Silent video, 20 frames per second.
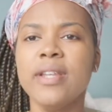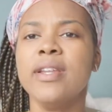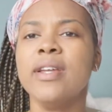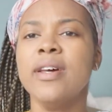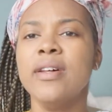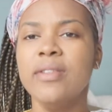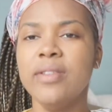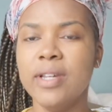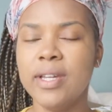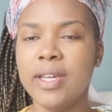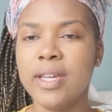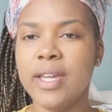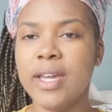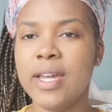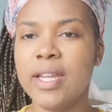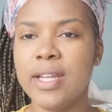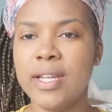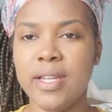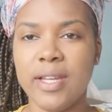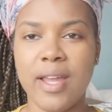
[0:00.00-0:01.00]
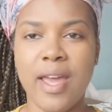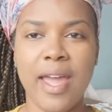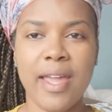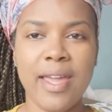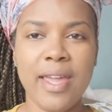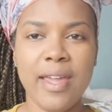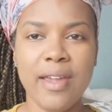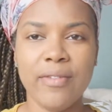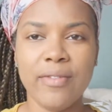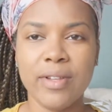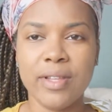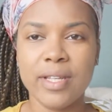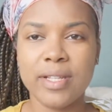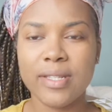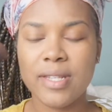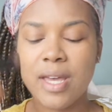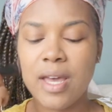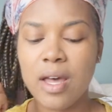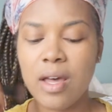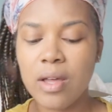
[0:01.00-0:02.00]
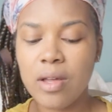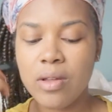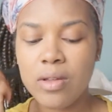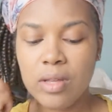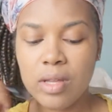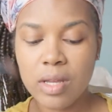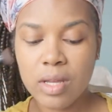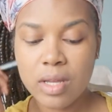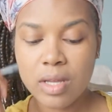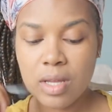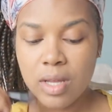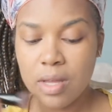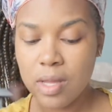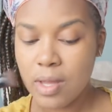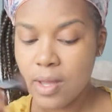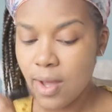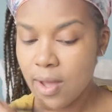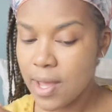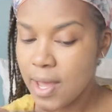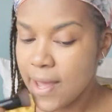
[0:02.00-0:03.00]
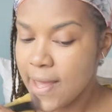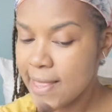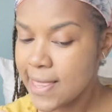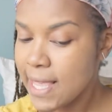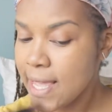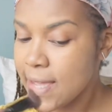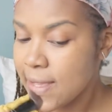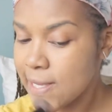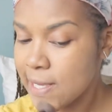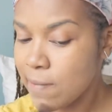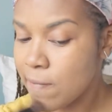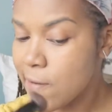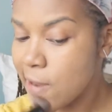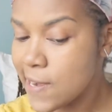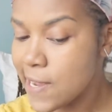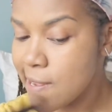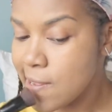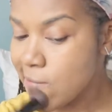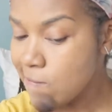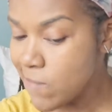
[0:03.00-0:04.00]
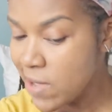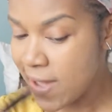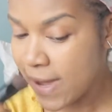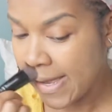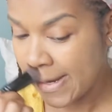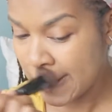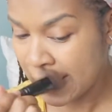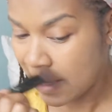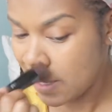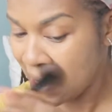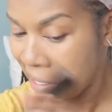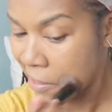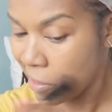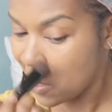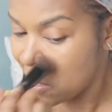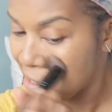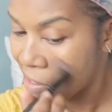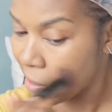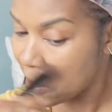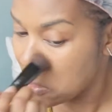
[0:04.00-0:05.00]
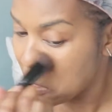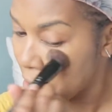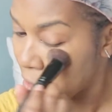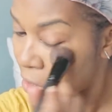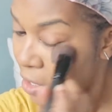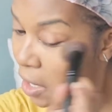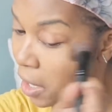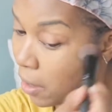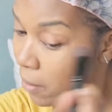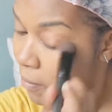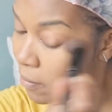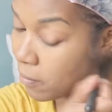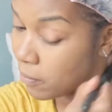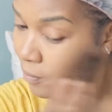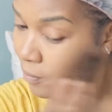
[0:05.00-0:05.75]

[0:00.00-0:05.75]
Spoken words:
now, looking at it, I can't really tell. I think it's a pretty good match. I think they did a good job.